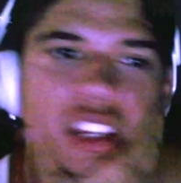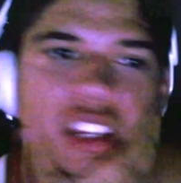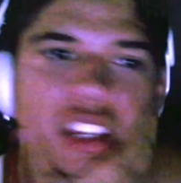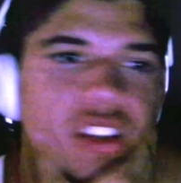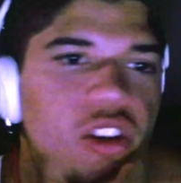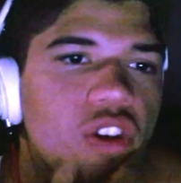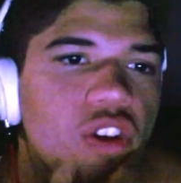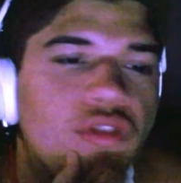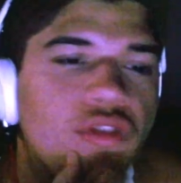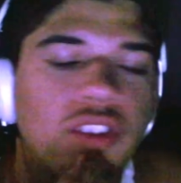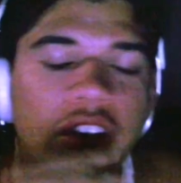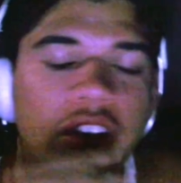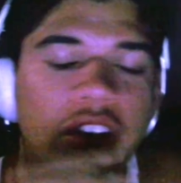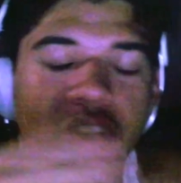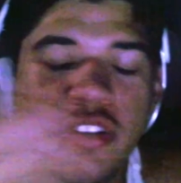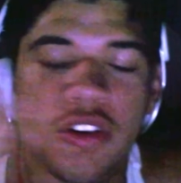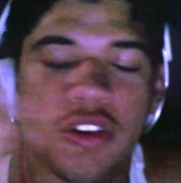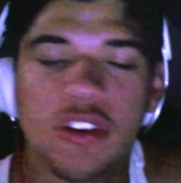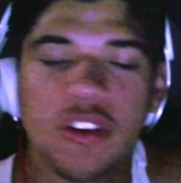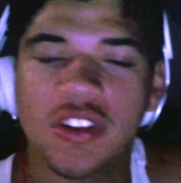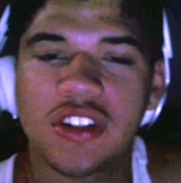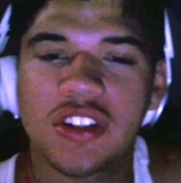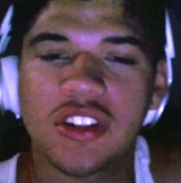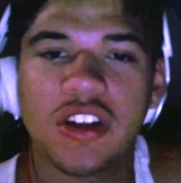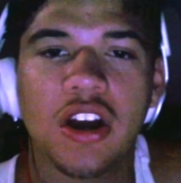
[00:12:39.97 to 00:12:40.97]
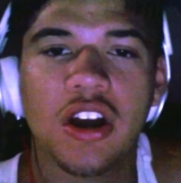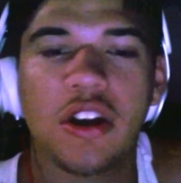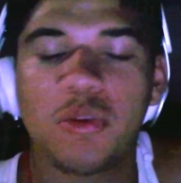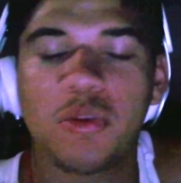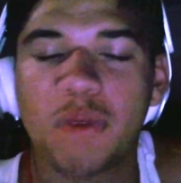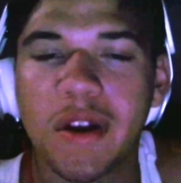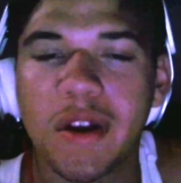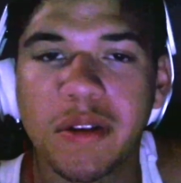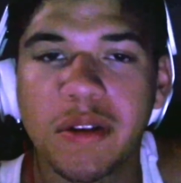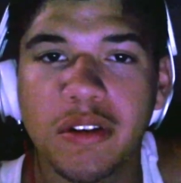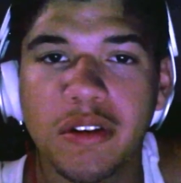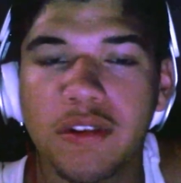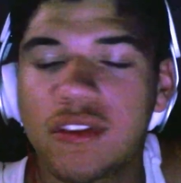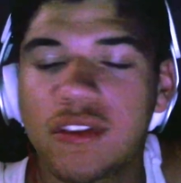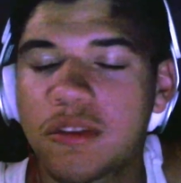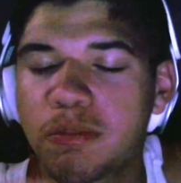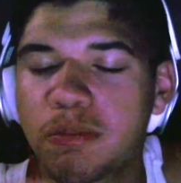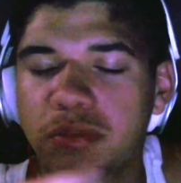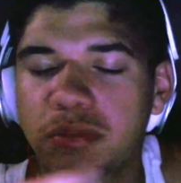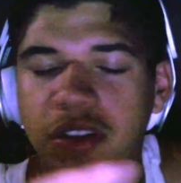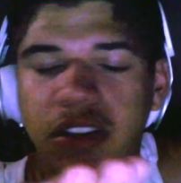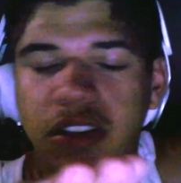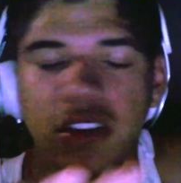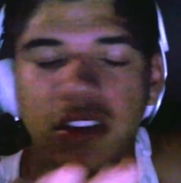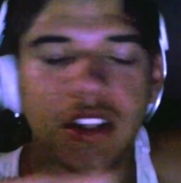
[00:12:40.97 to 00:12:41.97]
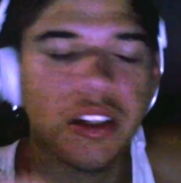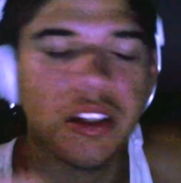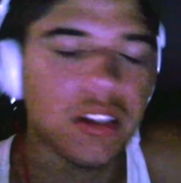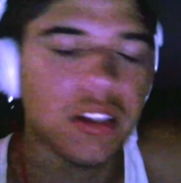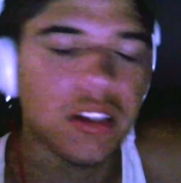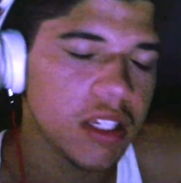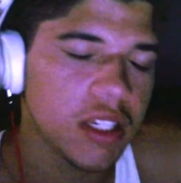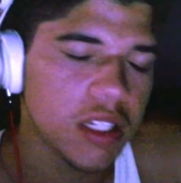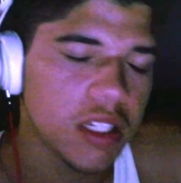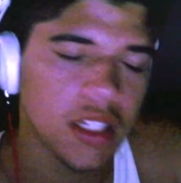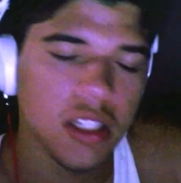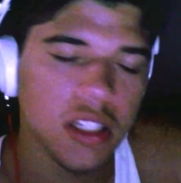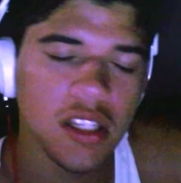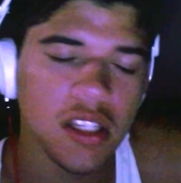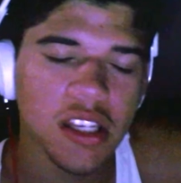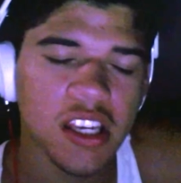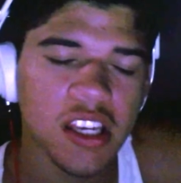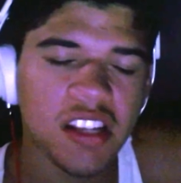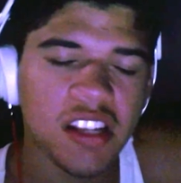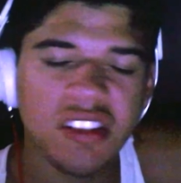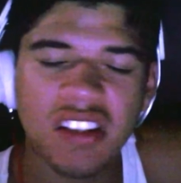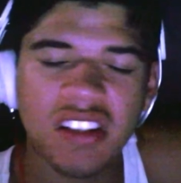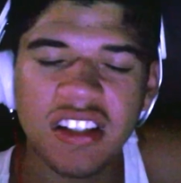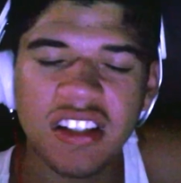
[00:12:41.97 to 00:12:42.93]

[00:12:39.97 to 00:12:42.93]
next shot he has no facial hair, it's gone wiped off completely.